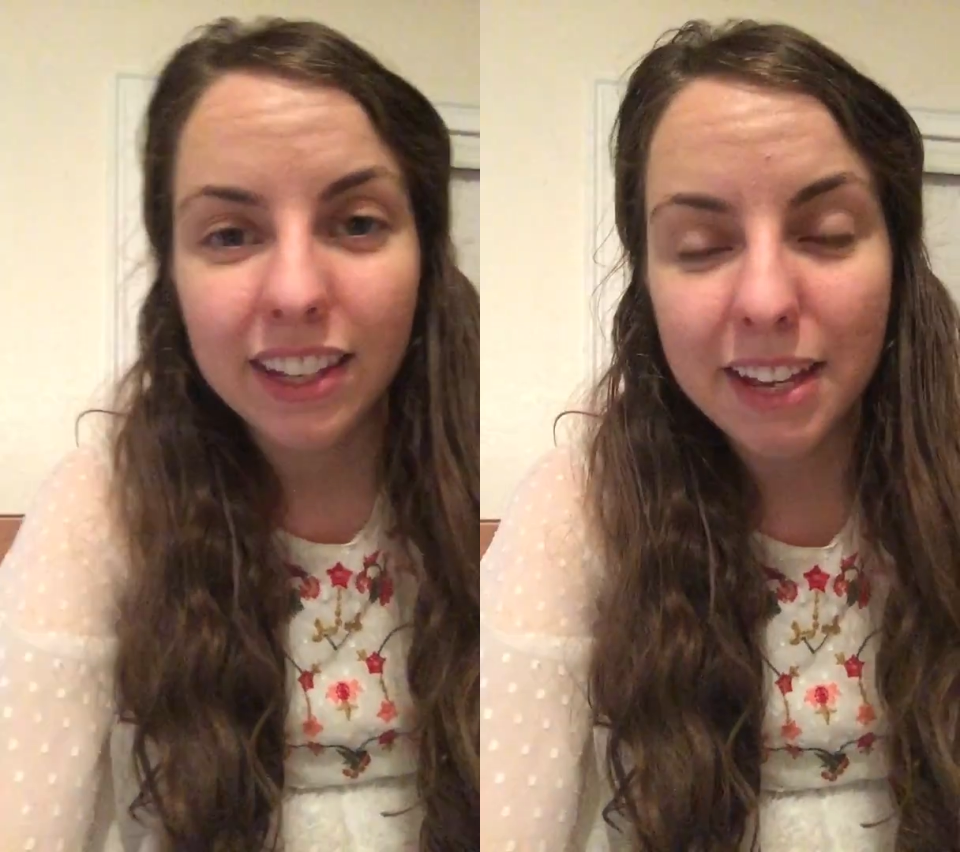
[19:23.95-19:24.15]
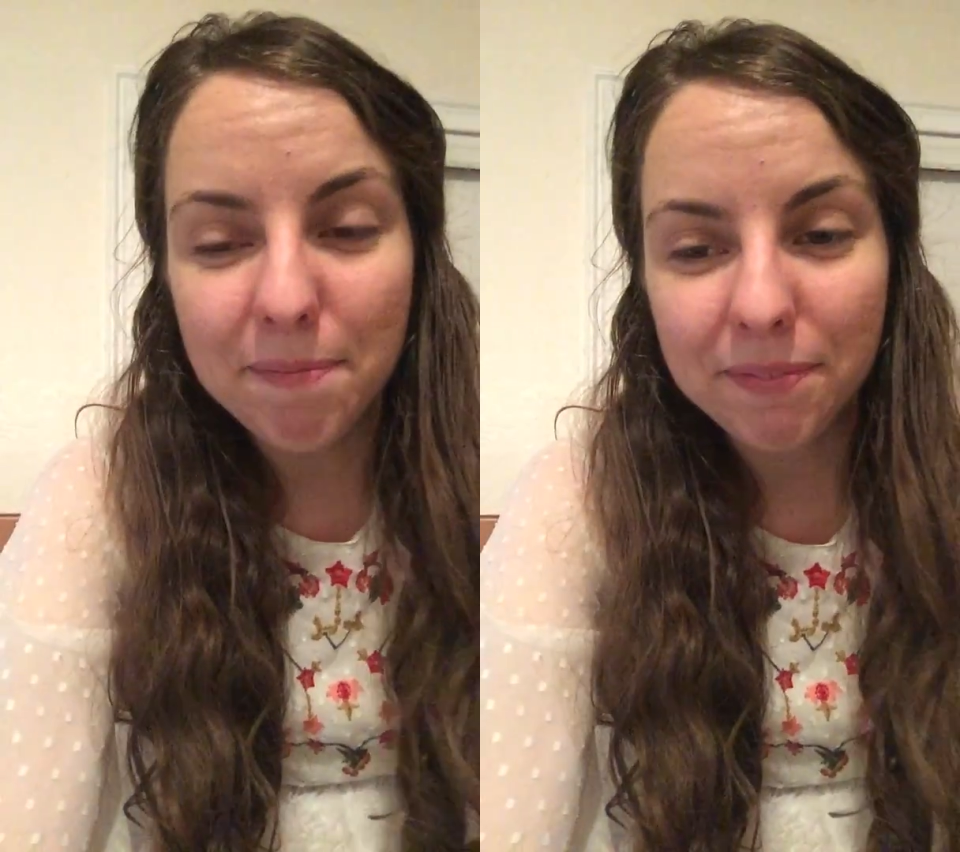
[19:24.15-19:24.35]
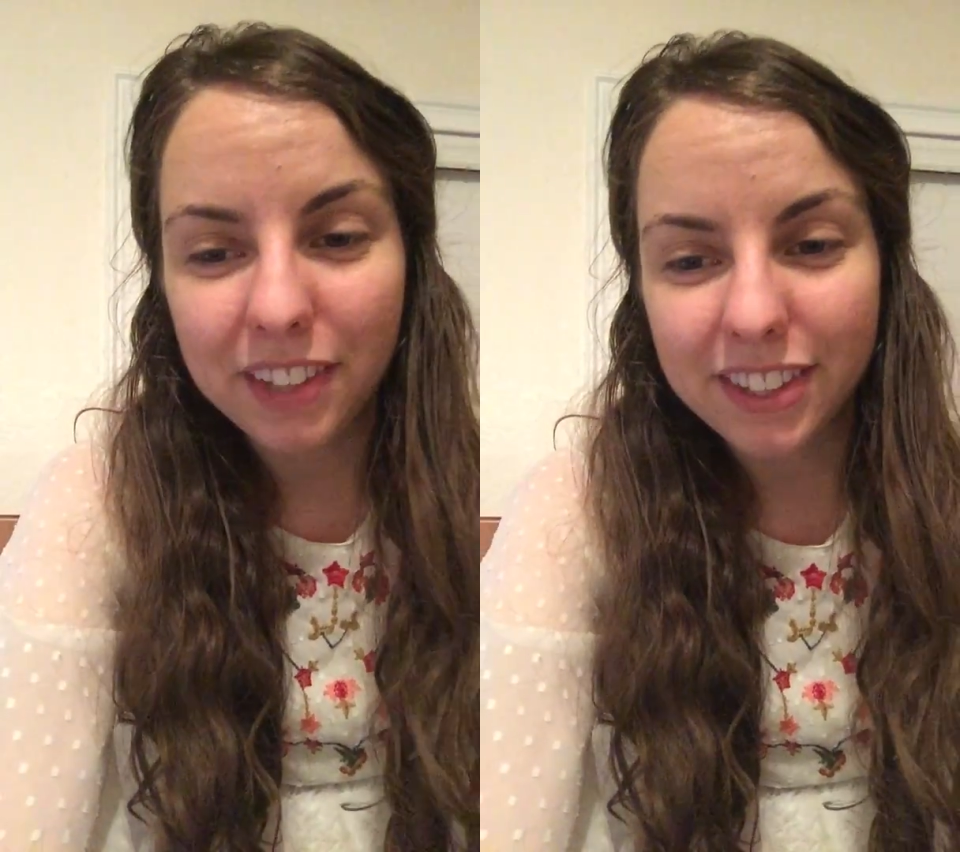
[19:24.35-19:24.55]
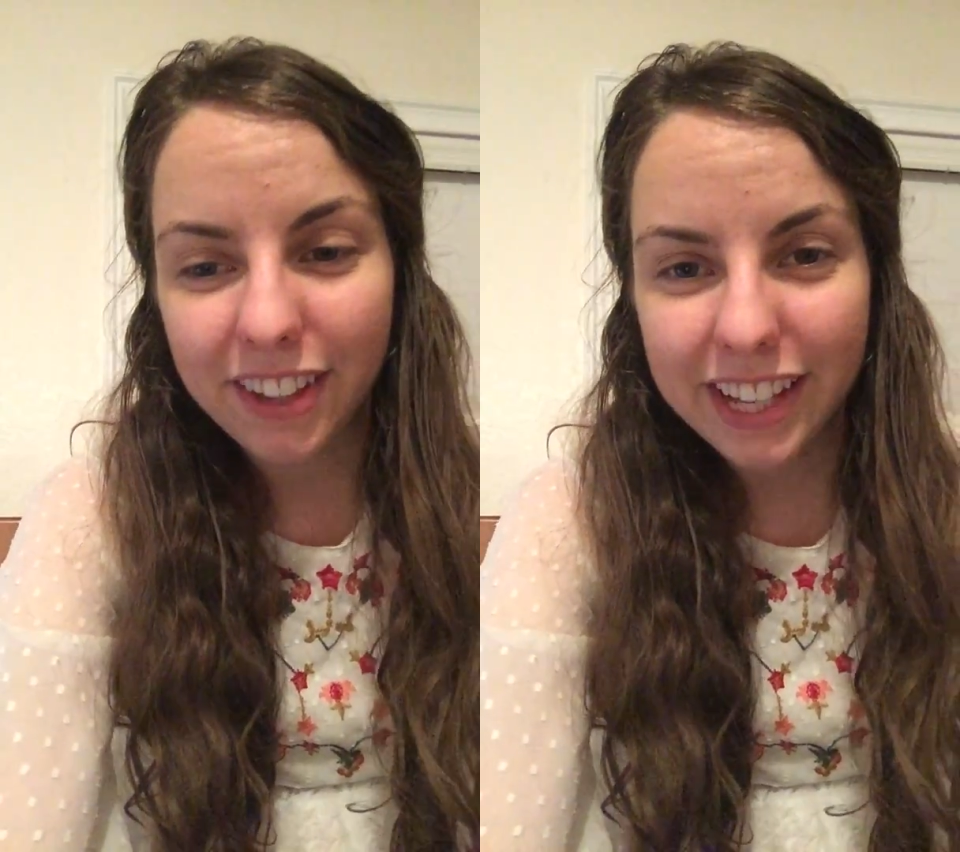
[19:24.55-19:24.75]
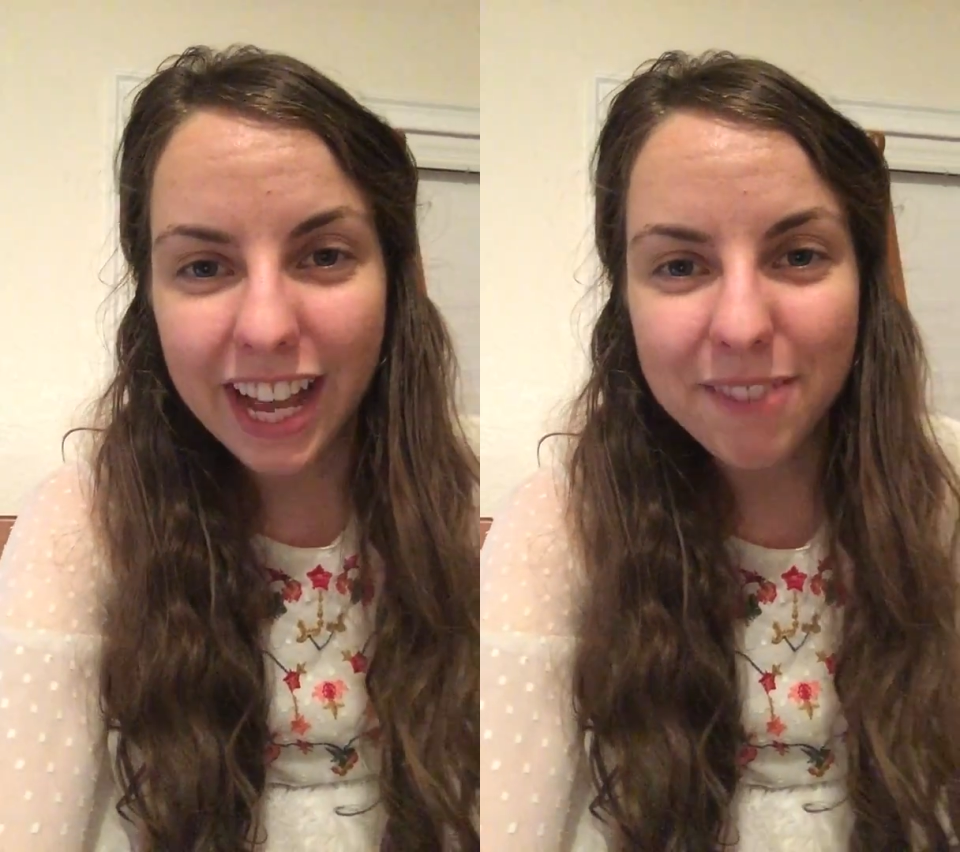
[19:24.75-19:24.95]
yep, that's
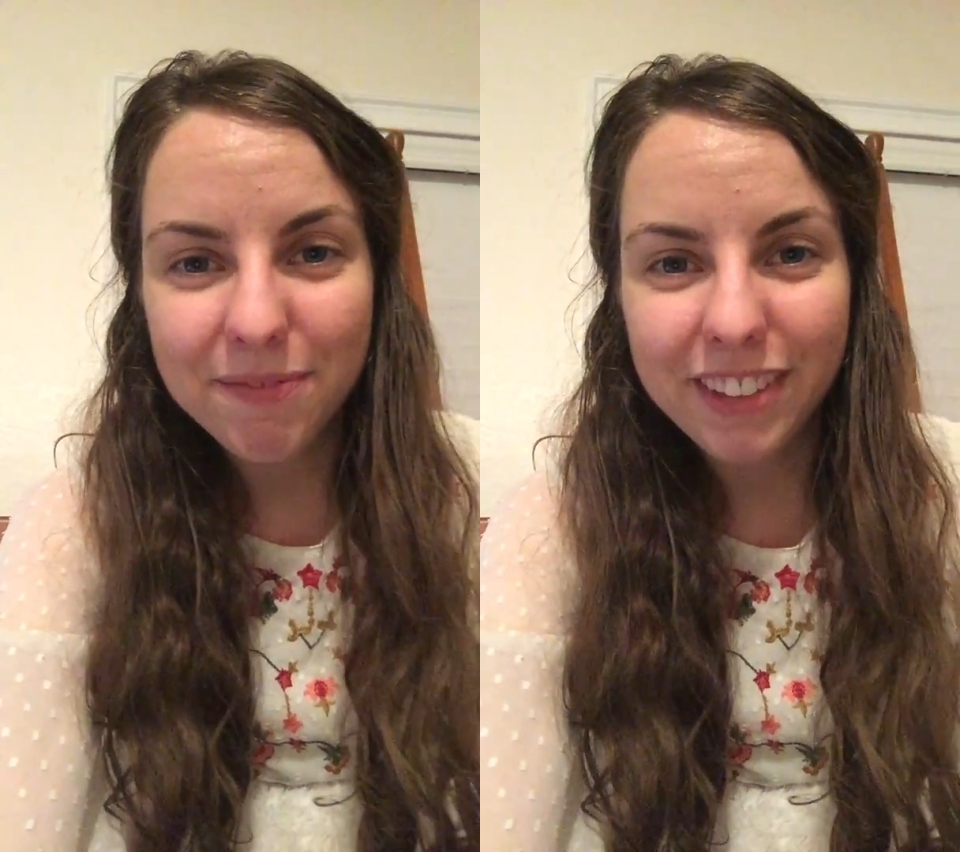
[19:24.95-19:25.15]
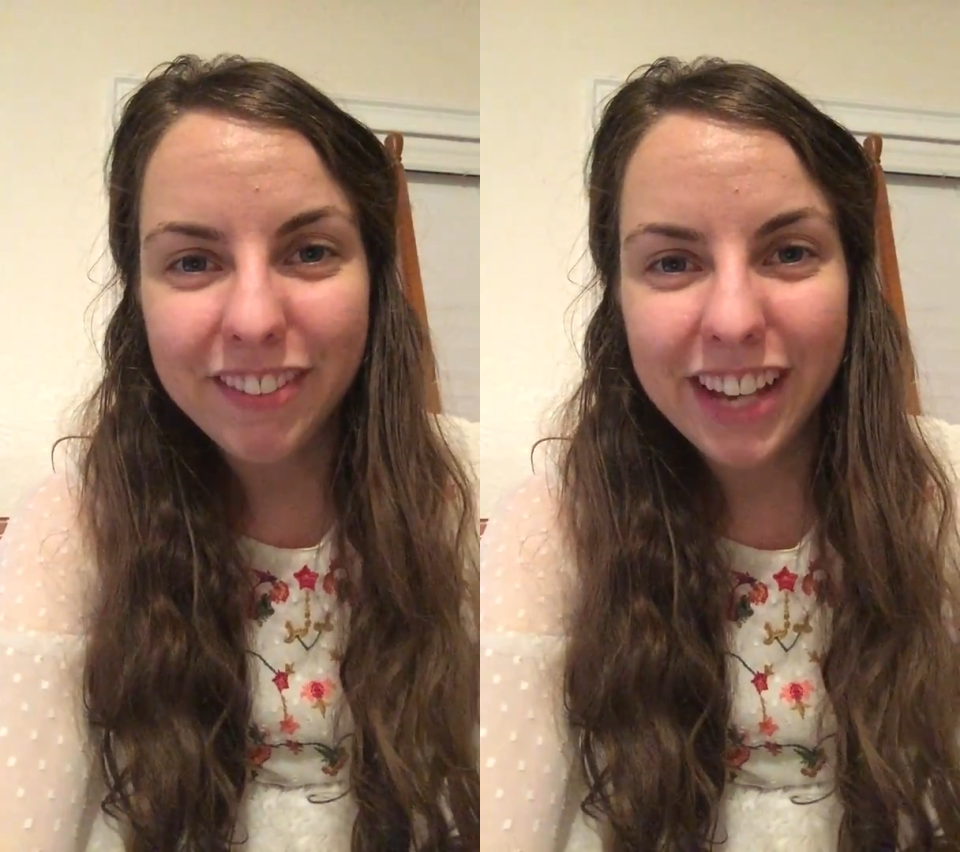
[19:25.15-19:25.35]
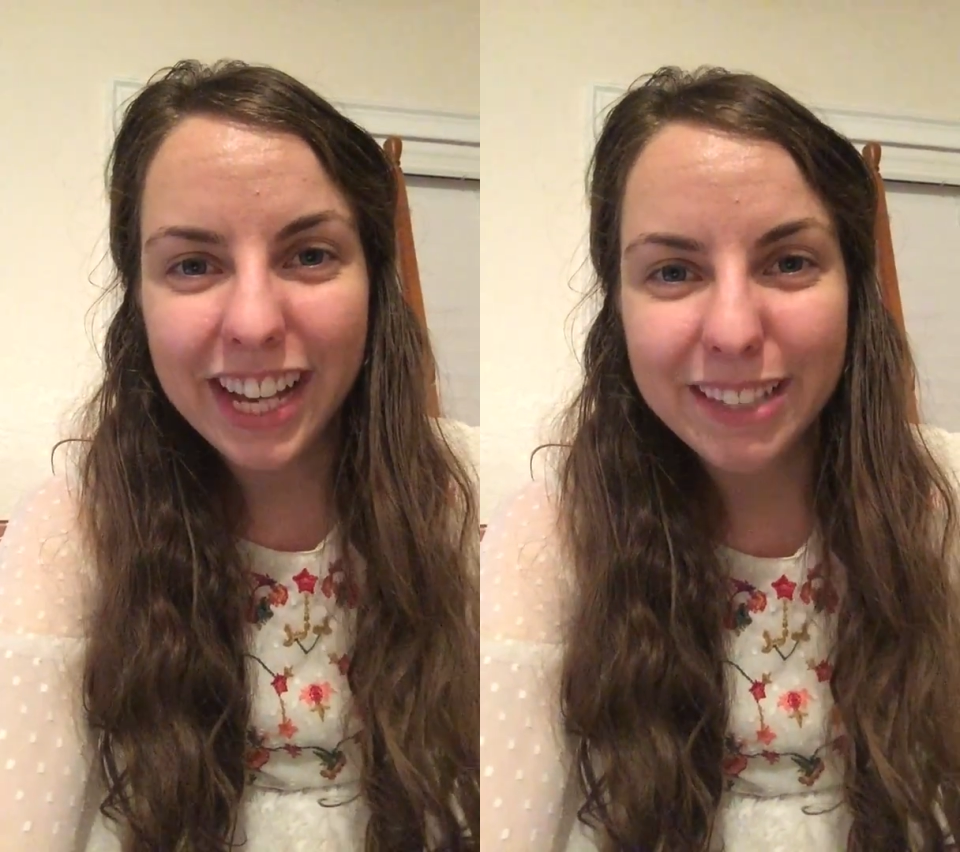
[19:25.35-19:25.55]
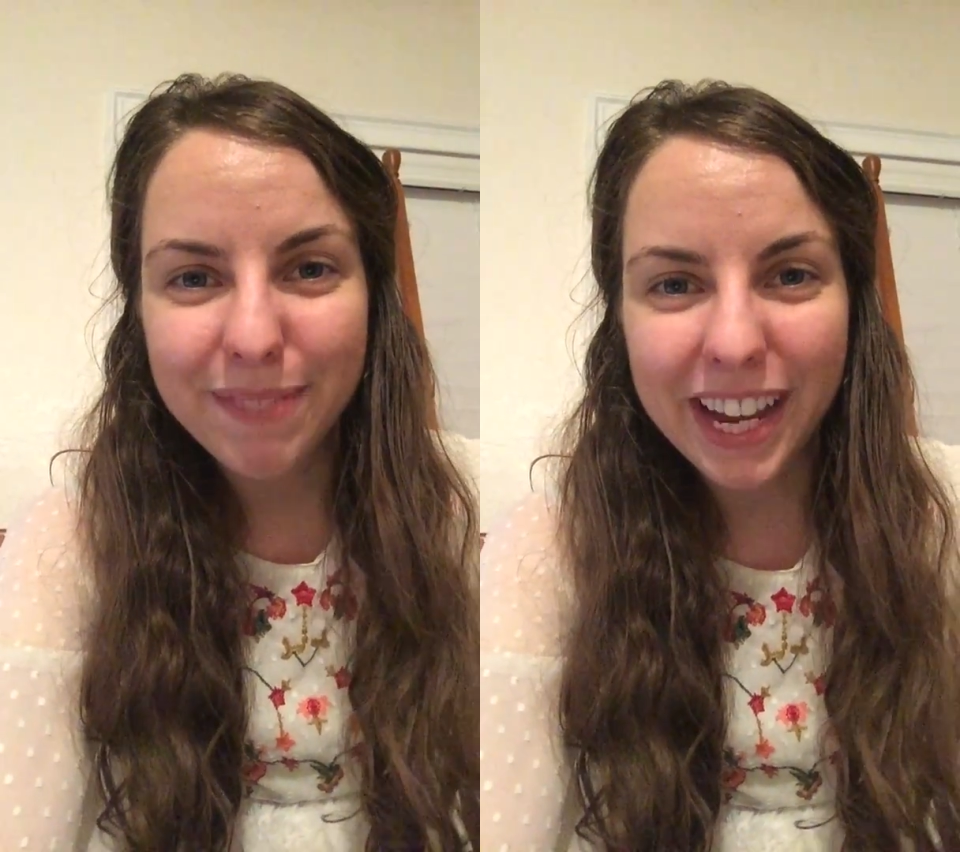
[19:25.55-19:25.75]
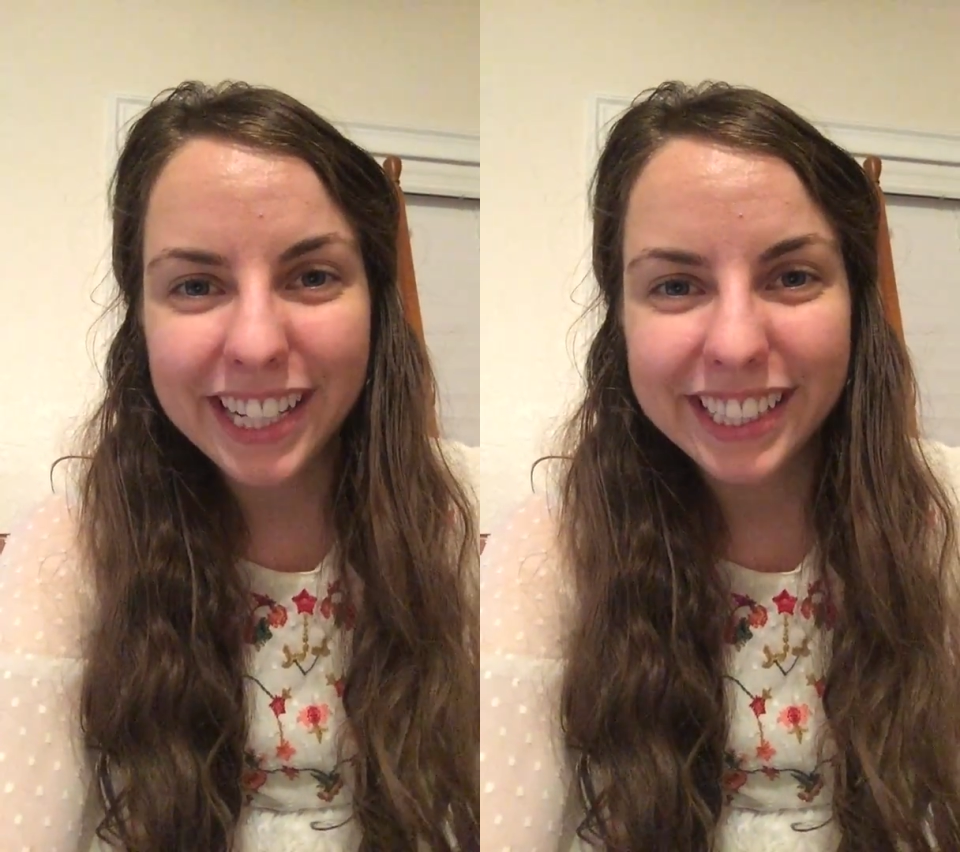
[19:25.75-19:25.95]
all I got. Love you guys.
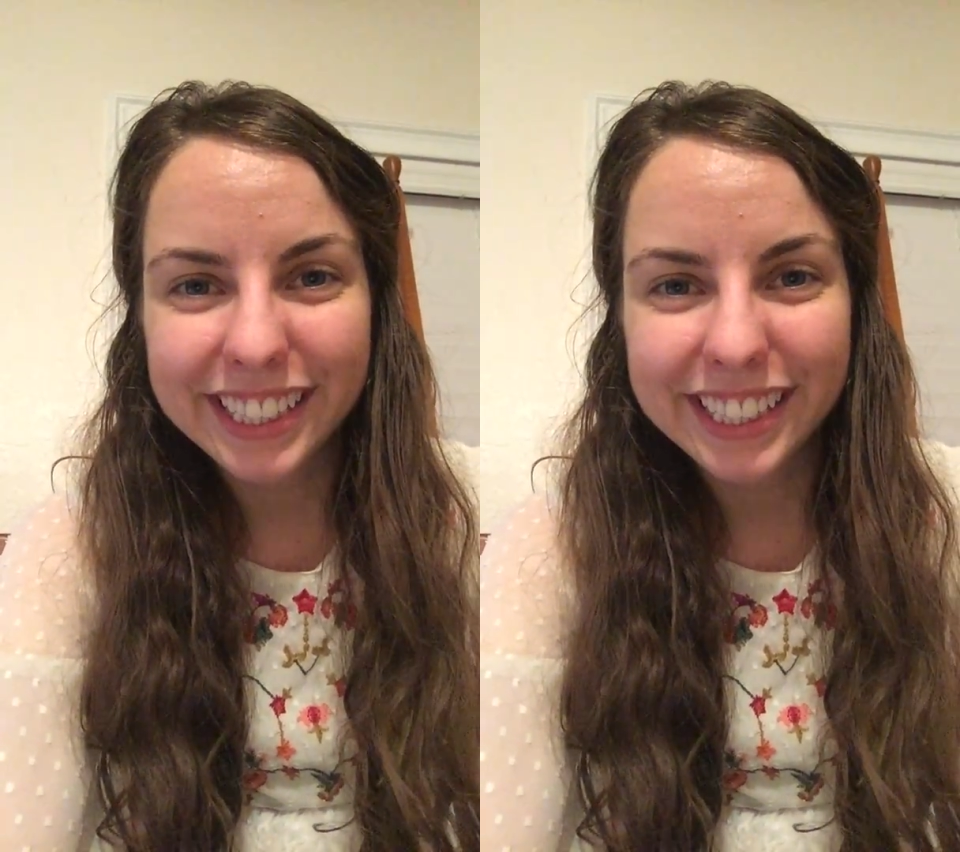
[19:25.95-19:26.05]
Bye.